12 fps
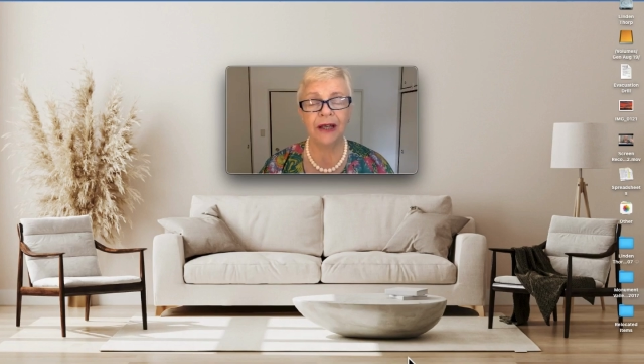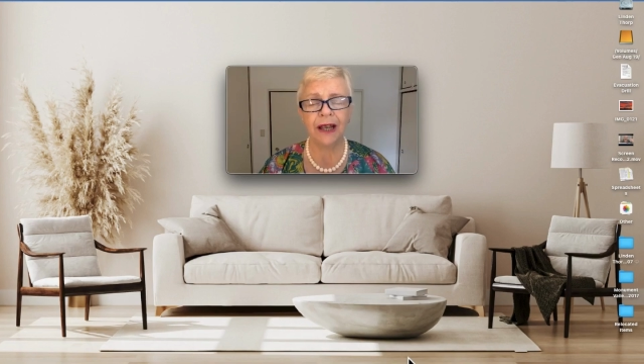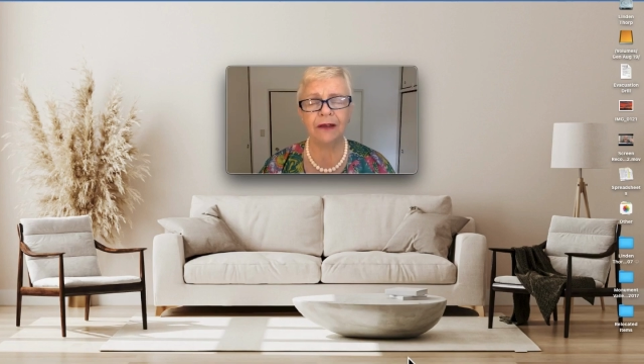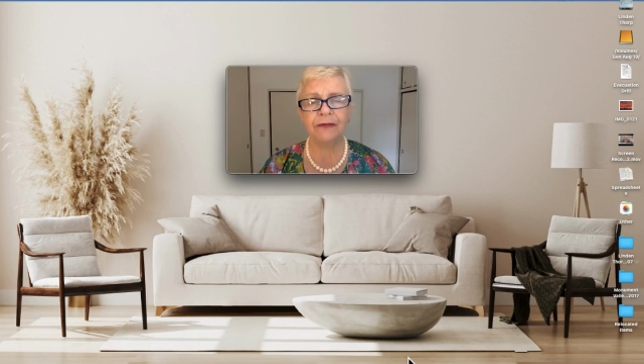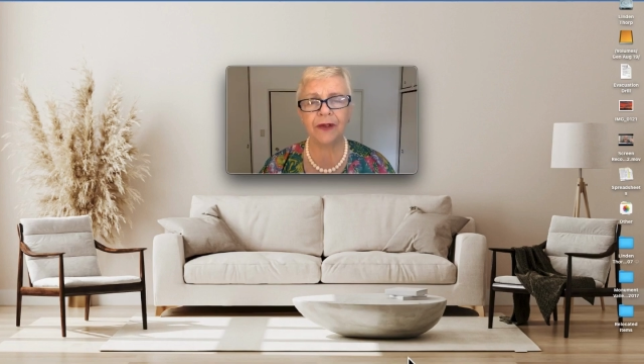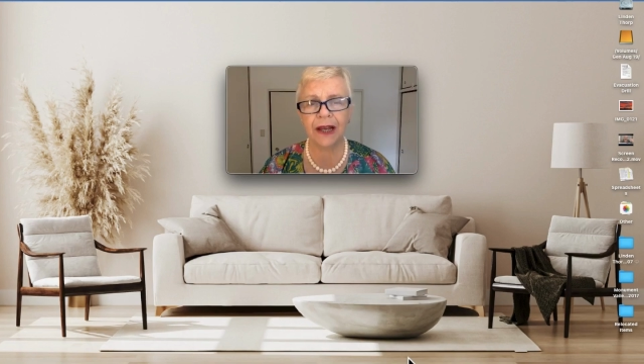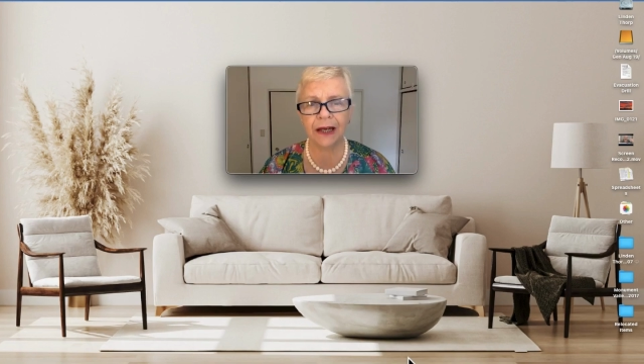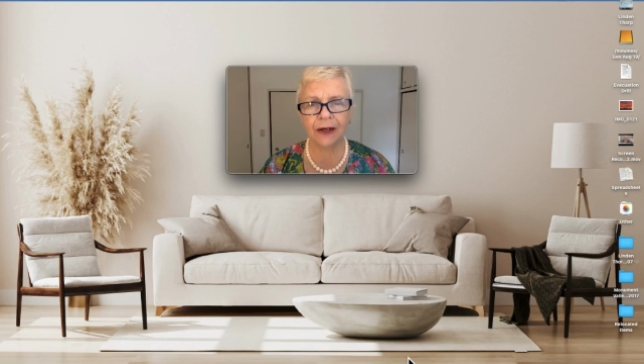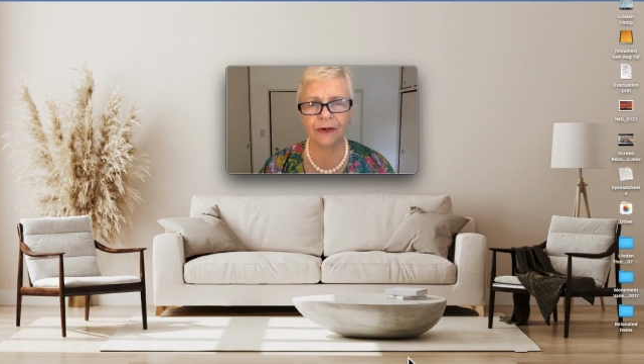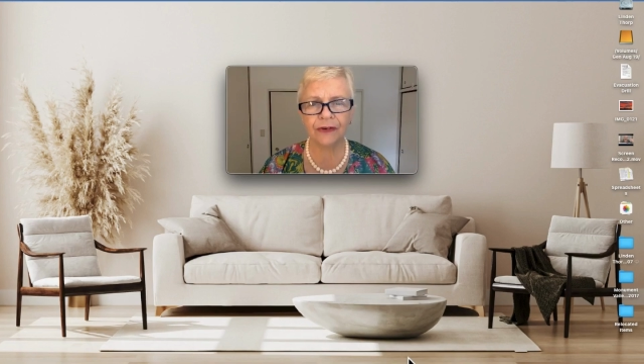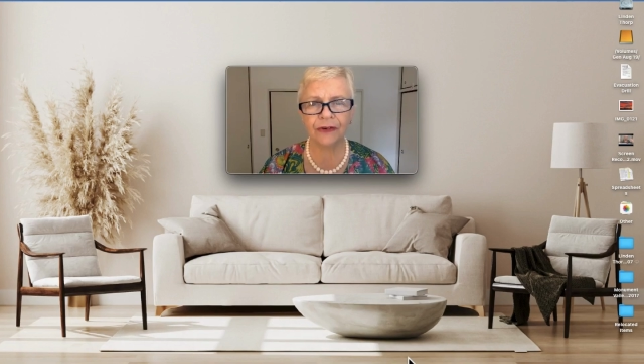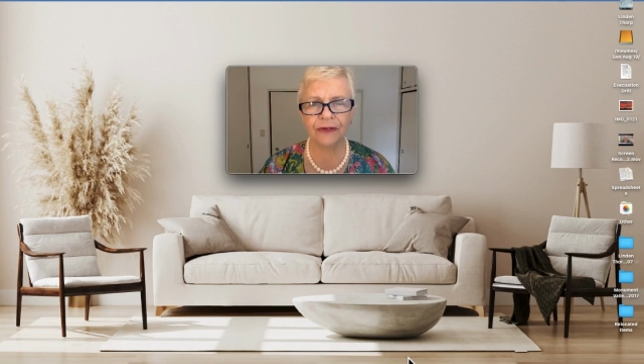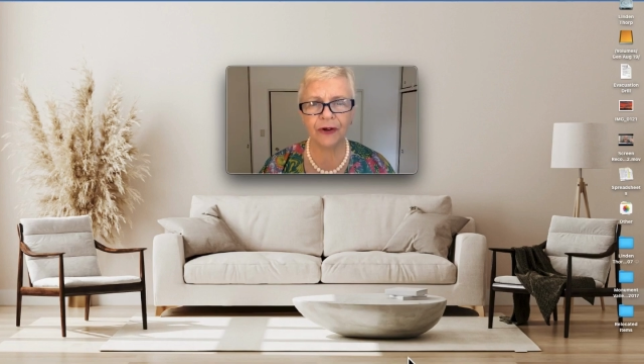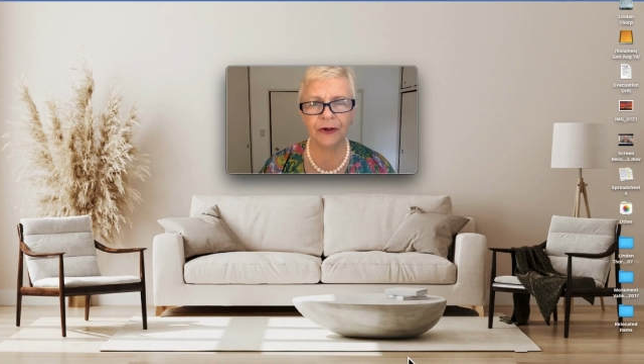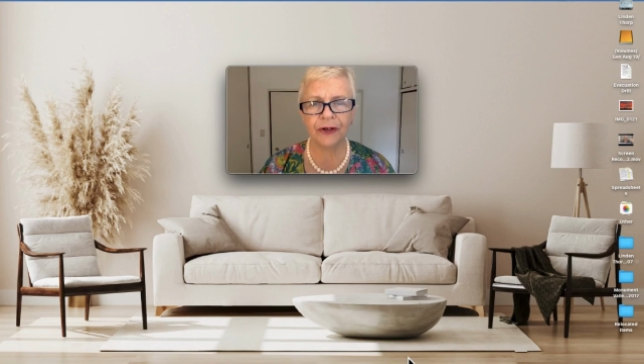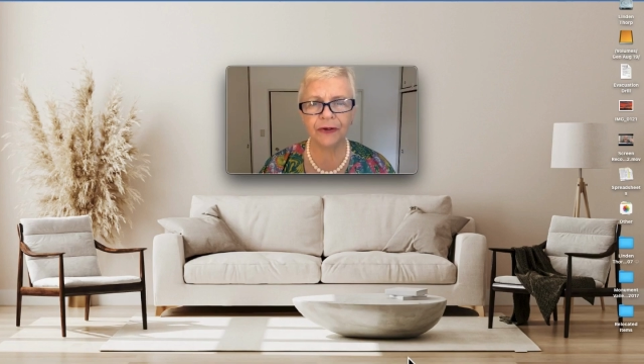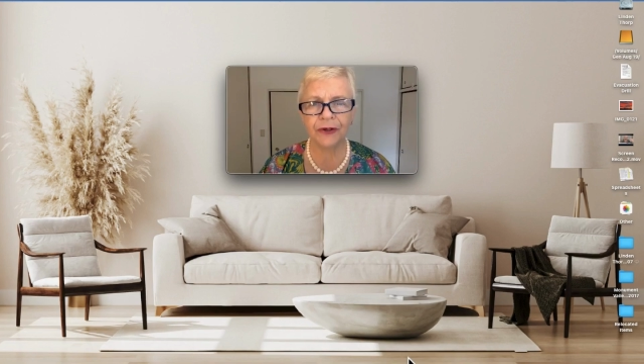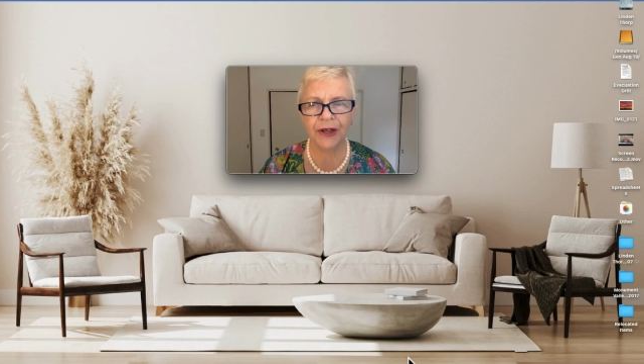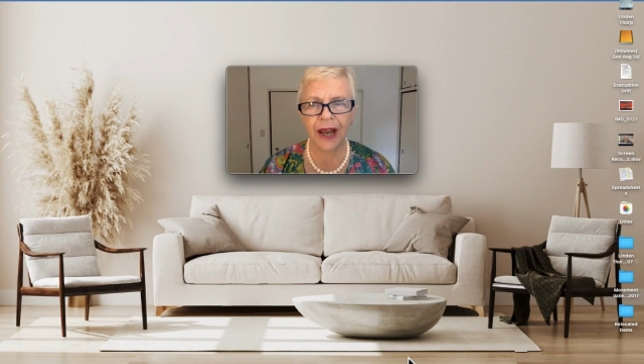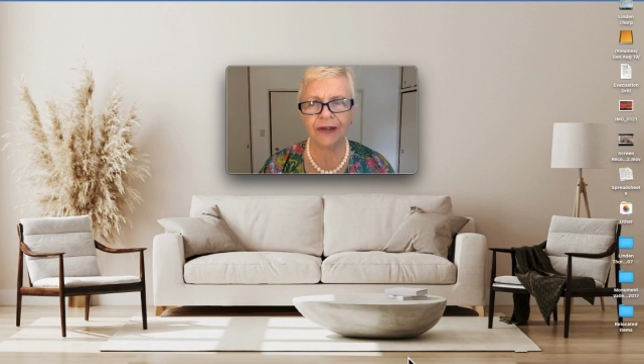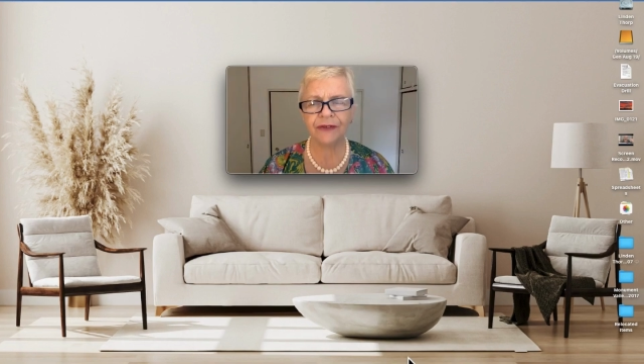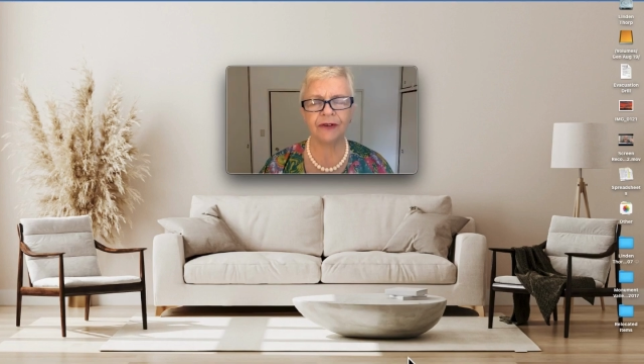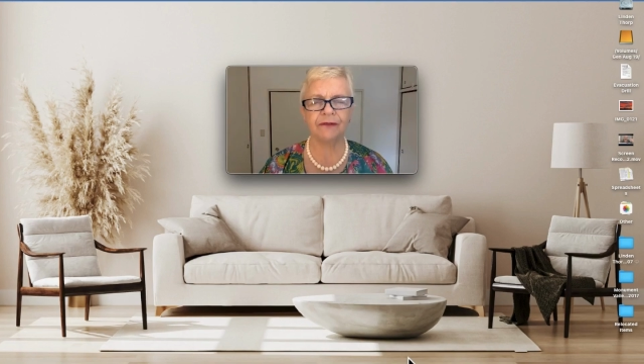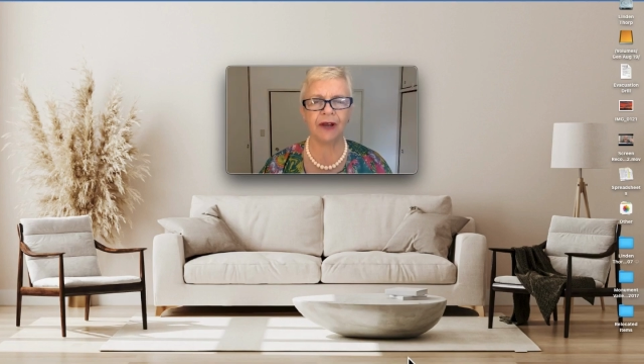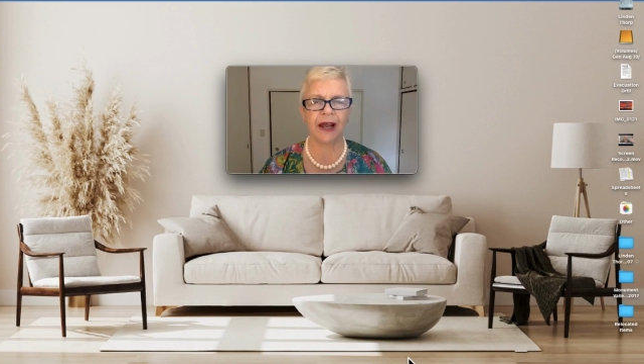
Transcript: if English is not your native